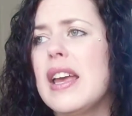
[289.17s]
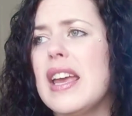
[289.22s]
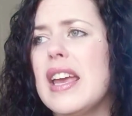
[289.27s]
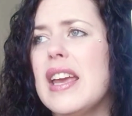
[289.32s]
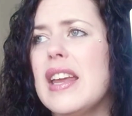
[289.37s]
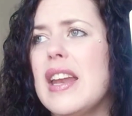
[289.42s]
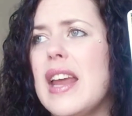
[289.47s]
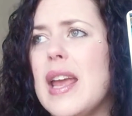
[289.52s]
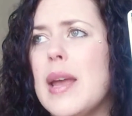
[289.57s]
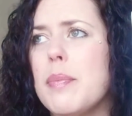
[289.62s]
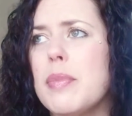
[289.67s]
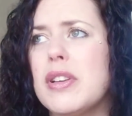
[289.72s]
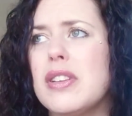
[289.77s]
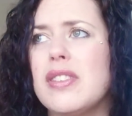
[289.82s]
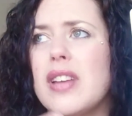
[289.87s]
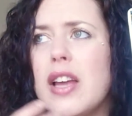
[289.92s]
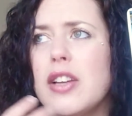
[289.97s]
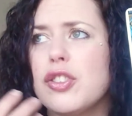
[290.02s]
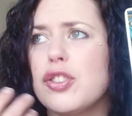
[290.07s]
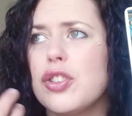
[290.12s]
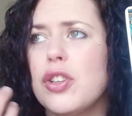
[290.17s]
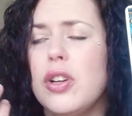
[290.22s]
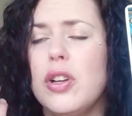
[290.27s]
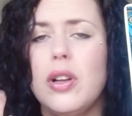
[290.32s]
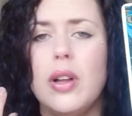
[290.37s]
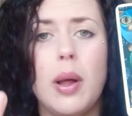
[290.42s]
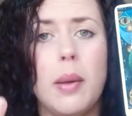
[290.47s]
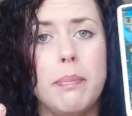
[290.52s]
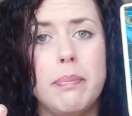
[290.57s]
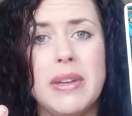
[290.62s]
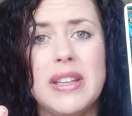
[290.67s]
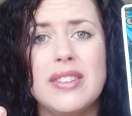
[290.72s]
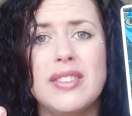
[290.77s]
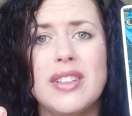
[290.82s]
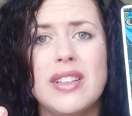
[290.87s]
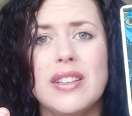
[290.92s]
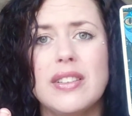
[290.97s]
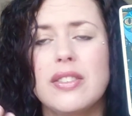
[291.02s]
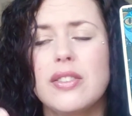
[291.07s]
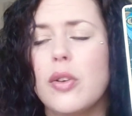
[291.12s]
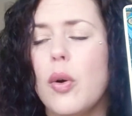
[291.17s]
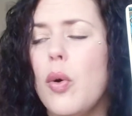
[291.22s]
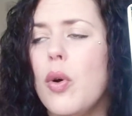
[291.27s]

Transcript: in a potential business,